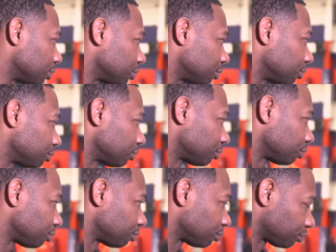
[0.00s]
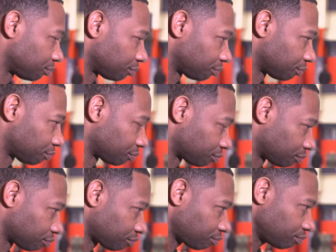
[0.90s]
Do you feel like this week is like
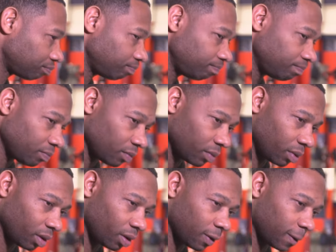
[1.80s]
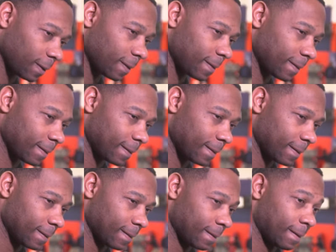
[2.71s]
you know you could try some different things or
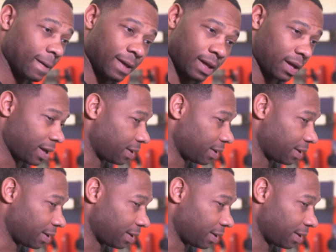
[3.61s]
anything like that?